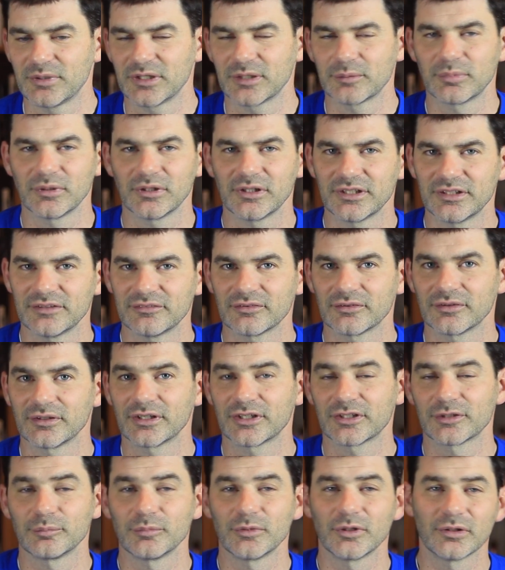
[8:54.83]
believer in
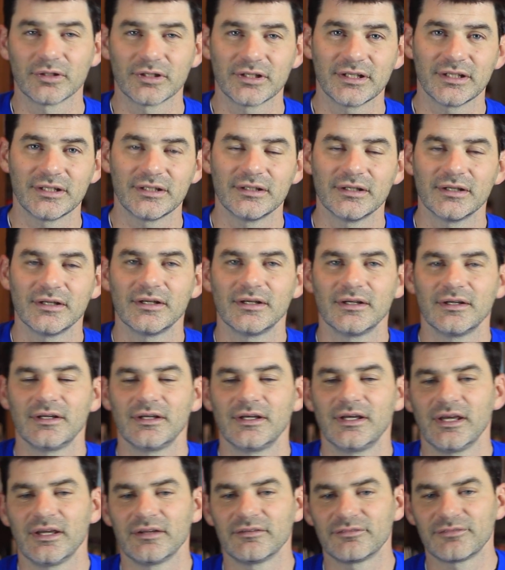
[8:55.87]
community
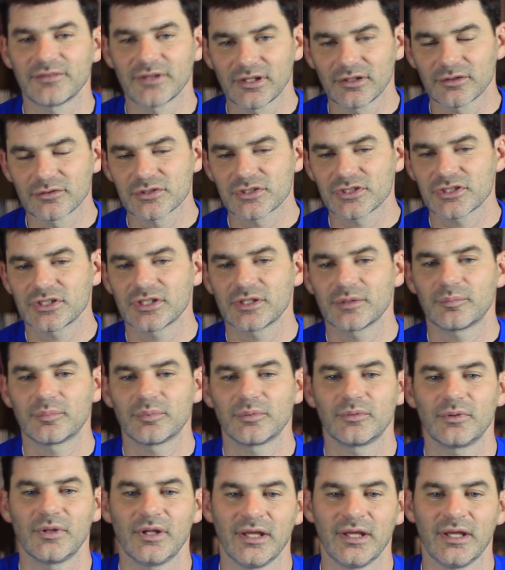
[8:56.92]
and fellowship